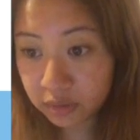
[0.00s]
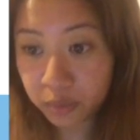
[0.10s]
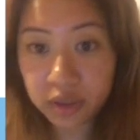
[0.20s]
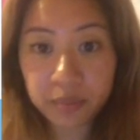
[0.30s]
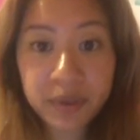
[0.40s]

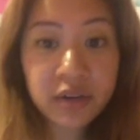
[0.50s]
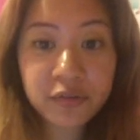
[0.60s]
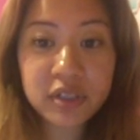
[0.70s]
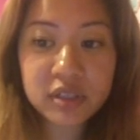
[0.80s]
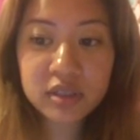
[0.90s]
what are the
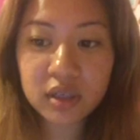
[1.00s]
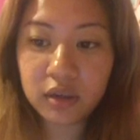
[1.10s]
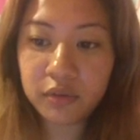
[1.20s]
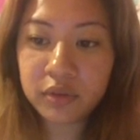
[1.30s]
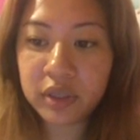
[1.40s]
benefits
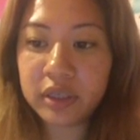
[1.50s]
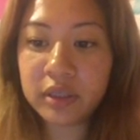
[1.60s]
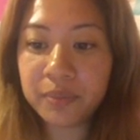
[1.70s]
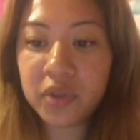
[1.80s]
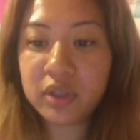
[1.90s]
of grid
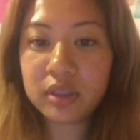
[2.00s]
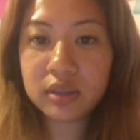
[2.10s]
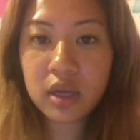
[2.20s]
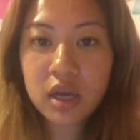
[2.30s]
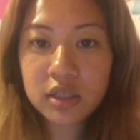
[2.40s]
computing?
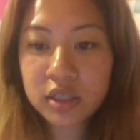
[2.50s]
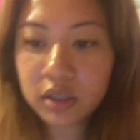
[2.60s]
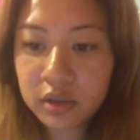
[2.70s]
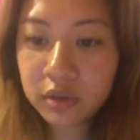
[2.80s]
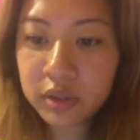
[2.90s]

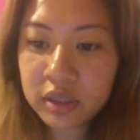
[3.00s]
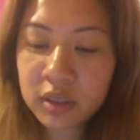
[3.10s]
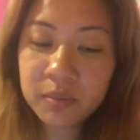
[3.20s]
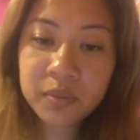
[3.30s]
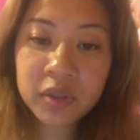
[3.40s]
So grid
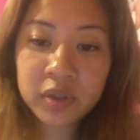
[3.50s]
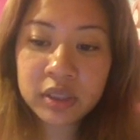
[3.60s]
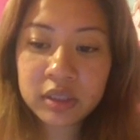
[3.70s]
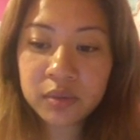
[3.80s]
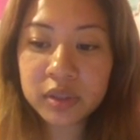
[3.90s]

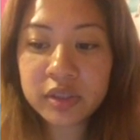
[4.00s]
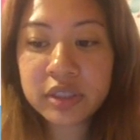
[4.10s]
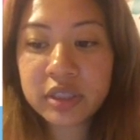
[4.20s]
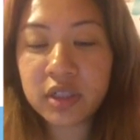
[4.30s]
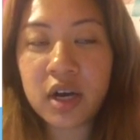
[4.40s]
computing
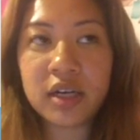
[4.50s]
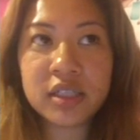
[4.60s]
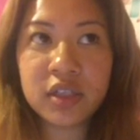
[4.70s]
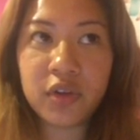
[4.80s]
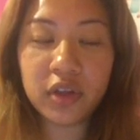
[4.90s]
reduces the
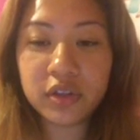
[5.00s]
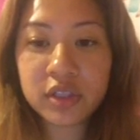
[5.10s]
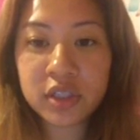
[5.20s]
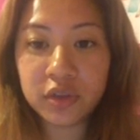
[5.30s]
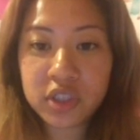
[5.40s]
cost of other
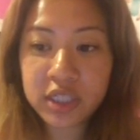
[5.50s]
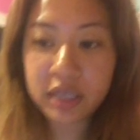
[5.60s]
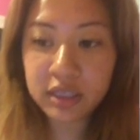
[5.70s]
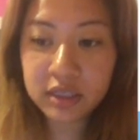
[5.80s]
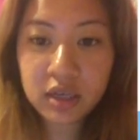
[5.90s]

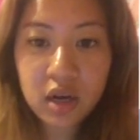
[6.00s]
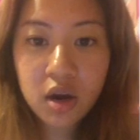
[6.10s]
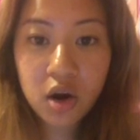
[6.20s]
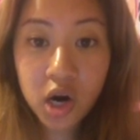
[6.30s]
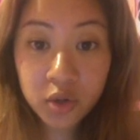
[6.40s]
associated
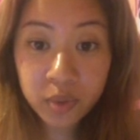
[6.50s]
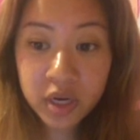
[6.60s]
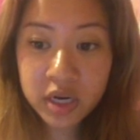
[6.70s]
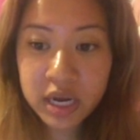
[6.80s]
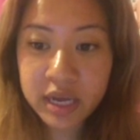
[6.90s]

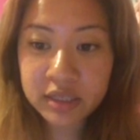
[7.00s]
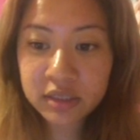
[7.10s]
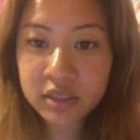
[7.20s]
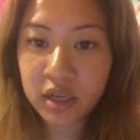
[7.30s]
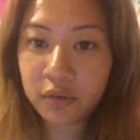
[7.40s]
hardware
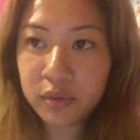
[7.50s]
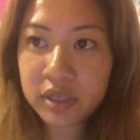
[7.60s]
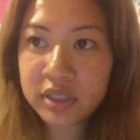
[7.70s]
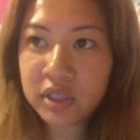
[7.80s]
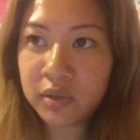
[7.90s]
and
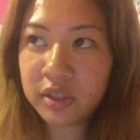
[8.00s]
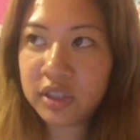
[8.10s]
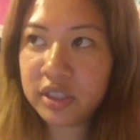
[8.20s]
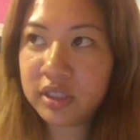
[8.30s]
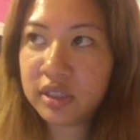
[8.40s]
software. So
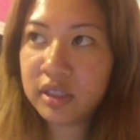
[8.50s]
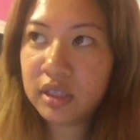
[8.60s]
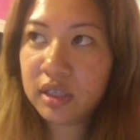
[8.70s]
it's just